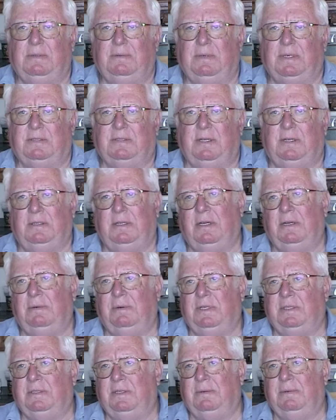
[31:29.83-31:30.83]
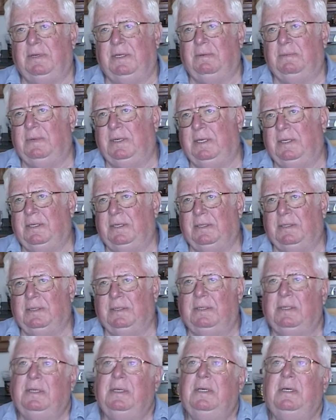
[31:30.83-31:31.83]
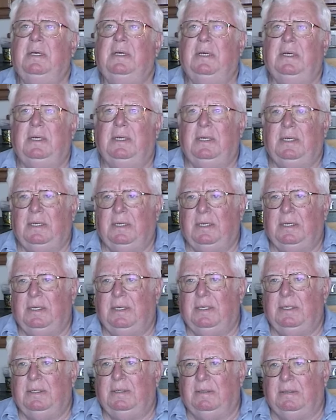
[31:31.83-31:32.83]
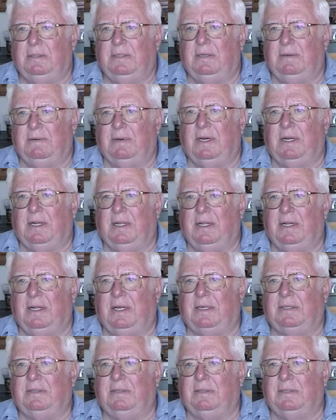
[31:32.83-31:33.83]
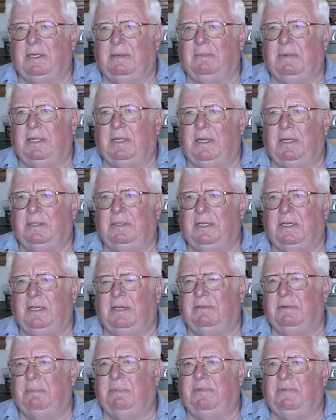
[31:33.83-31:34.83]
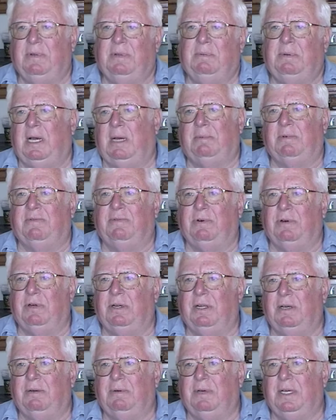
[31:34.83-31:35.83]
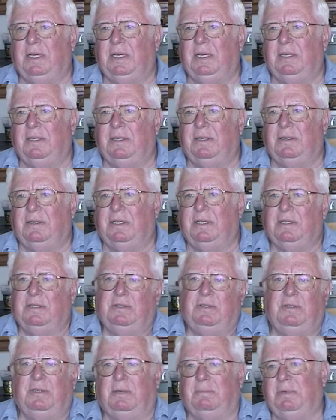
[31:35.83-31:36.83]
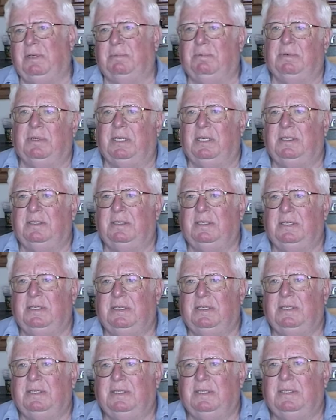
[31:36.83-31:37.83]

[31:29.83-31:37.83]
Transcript: You work Sunday to Wednesday one week and Tuesday, Friday the next, or something like that. So you have a pop a four day weekend. You know you could shoot up here pretty easy.